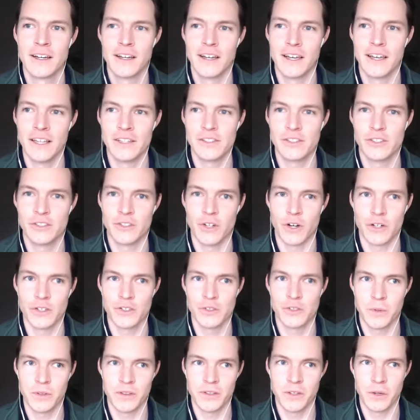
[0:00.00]
it
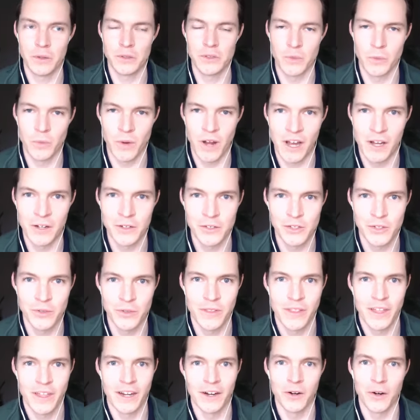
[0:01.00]
starts with those around you
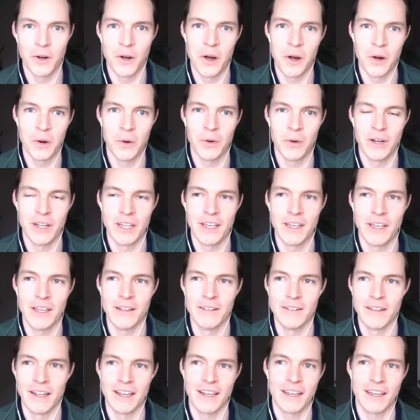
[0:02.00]
that are already
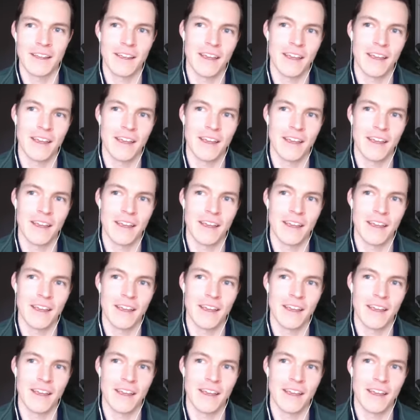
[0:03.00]
like